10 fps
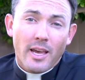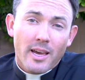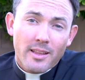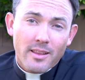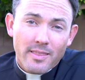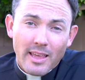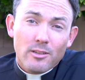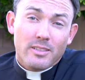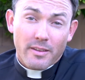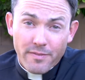and they
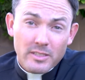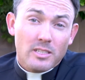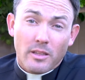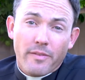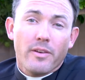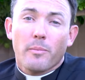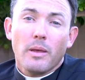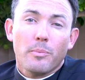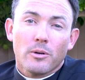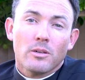looked like physically fit
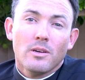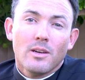people.